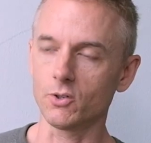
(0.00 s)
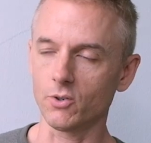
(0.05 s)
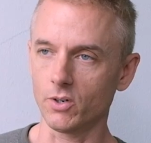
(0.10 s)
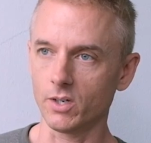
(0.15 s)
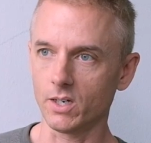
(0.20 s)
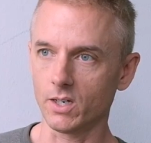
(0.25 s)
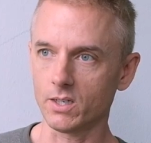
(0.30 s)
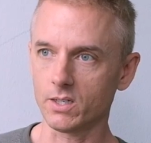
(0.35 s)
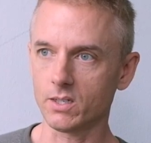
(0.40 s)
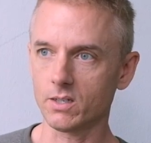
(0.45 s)

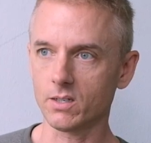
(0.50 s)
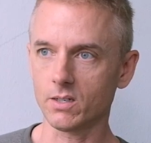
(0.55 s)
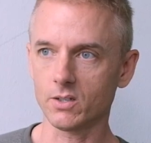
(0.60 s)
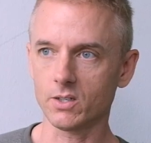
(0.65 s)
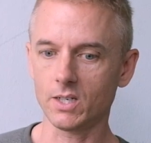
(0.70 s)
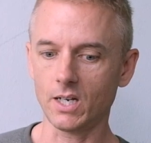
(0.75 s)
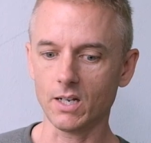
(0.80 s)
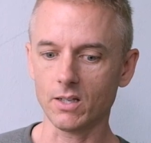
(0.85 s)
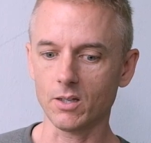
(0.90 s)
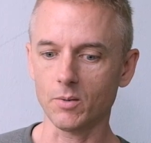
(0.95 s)
join us,
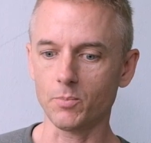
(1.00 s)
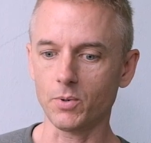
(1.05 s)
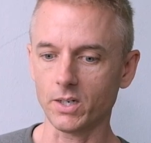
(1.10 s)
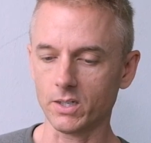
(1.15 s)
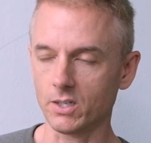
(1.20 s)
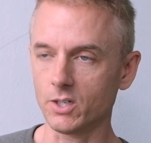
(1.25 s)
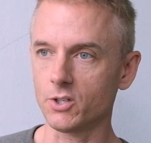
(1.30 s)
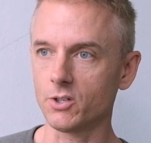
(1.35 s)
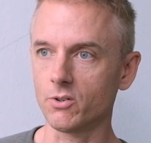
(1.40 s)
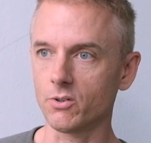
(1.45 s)
take the
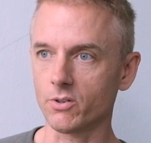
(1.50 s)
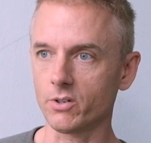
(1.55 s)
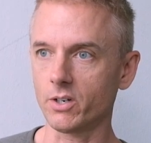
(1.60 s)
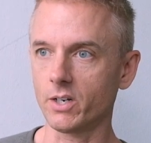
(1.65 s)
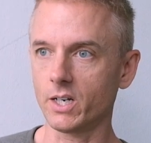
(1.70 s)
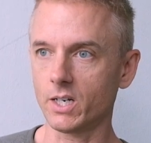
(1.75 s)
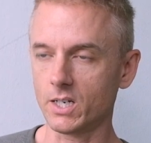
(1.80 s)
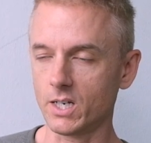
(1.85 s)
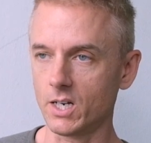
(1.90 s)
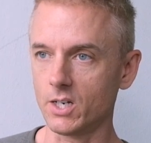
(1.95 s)
practitioner
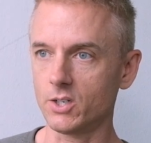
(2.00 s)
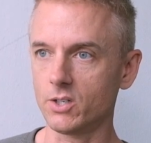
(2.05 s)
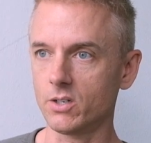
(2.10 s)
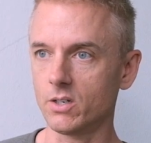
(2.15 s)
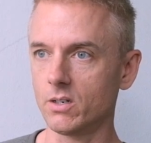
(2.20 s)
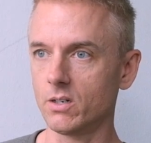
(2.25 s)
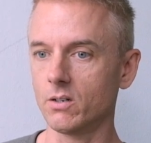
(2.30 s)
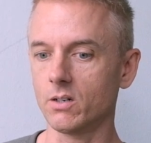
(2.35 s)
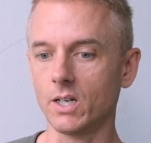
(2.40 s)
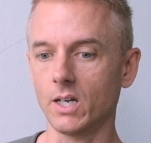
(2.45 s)

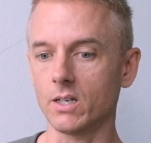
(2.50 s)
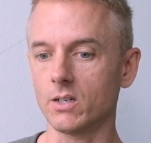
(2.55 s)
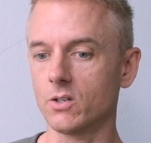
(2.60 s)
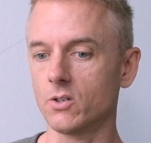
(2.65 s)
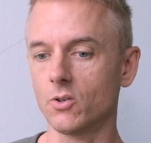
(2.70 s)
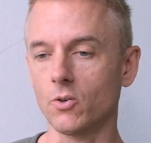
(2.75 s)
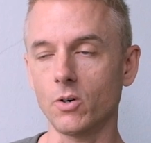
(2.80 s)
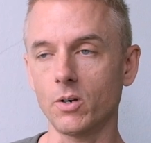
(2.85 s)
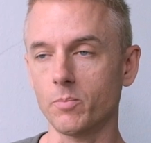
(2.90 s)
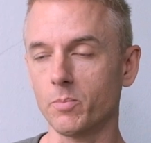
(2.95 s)
accreditation, get
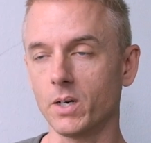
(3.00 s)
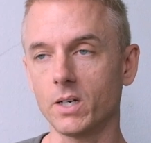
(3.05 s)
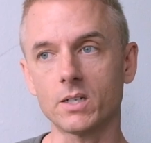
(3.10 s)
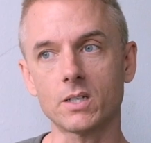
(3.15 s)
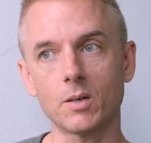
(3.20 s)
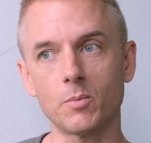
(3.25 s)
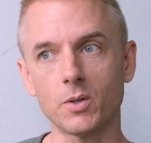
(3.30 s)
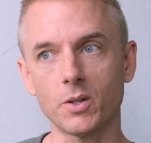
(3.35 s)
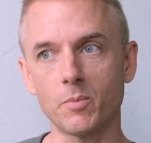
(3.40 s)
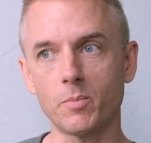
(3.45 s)
taught by
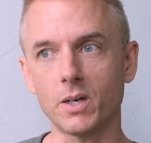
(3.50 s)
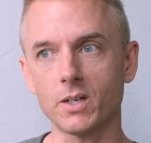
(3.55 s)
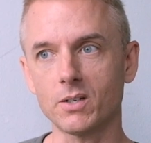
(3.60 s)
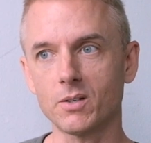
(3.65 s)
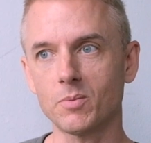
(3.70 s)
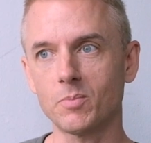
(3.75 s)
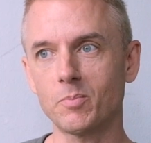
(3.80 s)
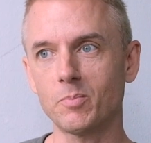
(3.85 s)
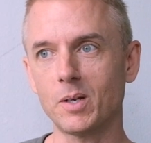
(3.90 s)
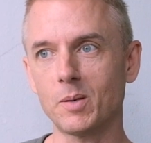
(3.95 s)
some of the
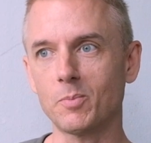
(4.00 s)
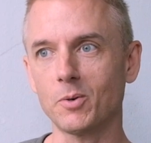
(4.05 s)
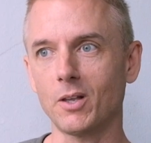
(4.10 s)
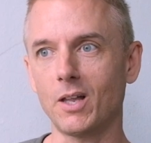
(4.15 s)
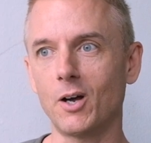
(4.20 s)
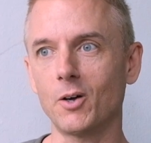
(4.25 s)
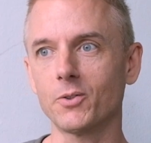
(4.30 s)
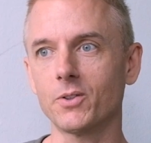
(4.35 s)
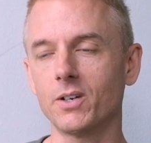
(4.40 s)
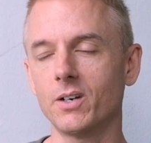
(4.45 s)
best people
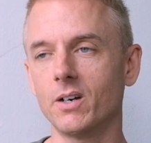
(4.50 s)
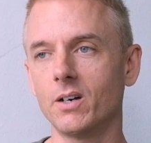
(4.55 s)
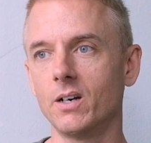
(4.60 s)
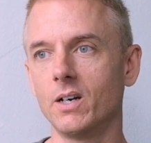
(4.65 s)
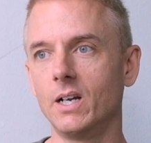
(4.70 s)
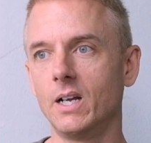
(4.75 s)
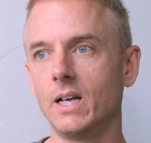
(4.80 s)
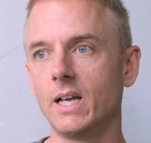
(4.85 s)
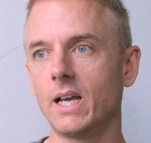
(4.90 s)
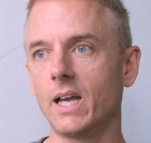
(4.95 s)
out
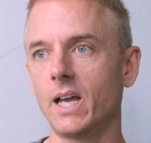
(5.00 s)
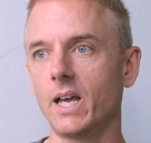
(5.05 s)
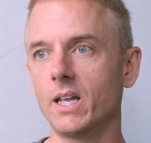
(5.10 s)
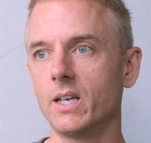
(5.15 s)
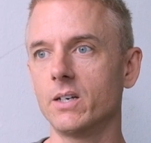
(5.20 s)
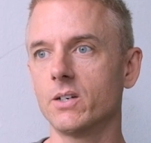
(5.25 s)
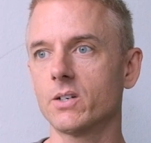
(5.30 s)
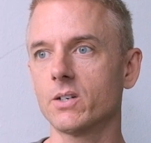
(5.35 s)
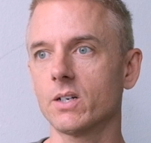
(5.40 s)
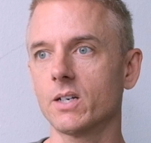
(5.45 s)
there,
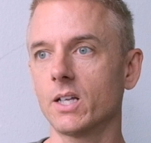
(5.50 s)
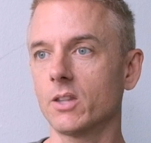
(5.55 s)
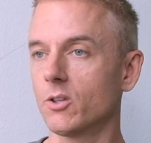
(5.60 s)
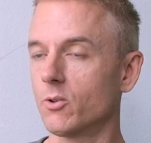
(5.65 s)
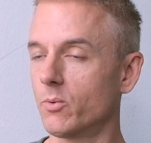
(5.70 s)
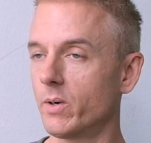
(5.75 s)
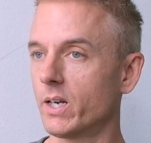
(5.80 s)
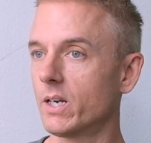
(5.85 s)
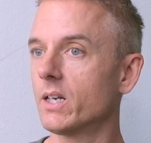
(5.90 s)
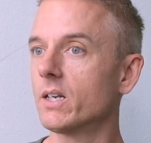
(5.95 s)
and get the
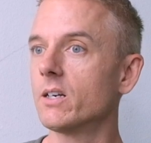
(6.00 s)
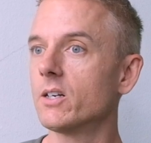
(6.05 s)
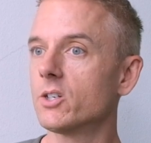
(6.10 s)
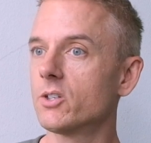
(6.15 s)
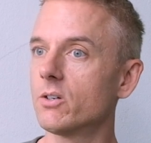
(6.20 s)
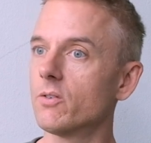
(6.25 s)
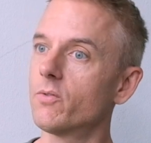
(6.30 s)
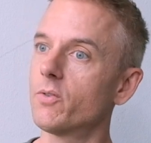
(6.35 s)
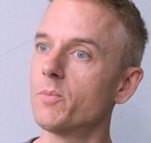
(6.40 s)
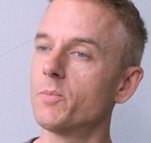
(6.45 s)

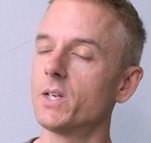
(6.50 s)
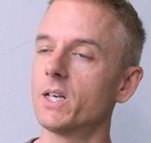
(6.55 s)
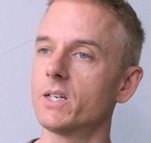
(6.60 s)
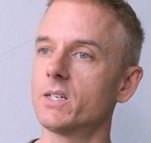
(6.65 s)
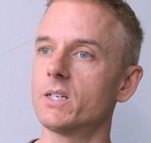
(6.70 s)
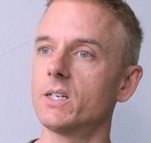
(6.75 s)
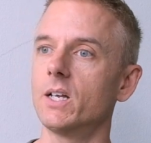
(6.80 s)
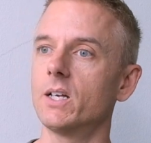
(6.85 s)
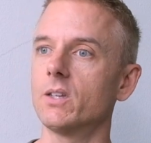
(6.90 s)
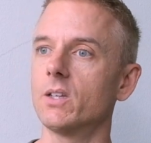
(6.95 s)
recognition from the
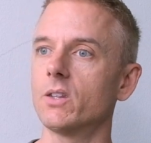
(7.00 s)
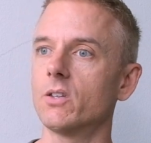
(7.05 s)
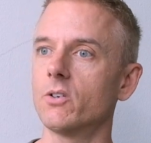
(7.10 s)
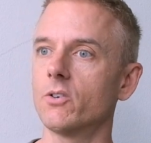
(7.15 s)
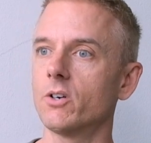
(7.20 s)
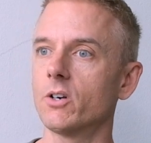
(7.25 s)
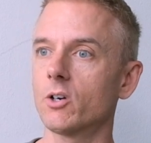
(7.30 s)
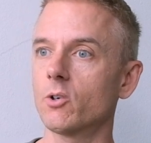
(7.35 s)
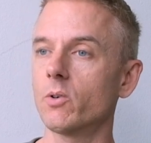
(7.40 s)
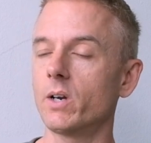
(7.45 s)
SDN that they're
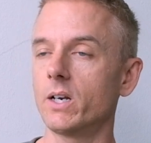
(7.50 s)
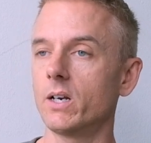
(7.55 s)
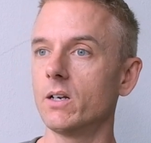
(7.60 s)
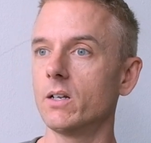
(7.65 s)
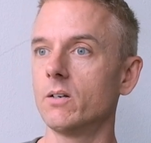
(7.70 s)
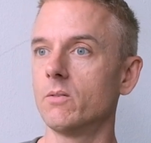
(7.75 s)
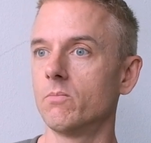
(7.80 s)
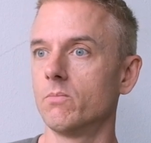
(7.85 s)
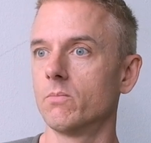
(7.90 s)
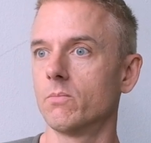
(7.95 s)
an
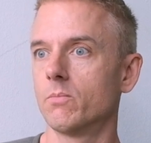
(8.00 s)
accredited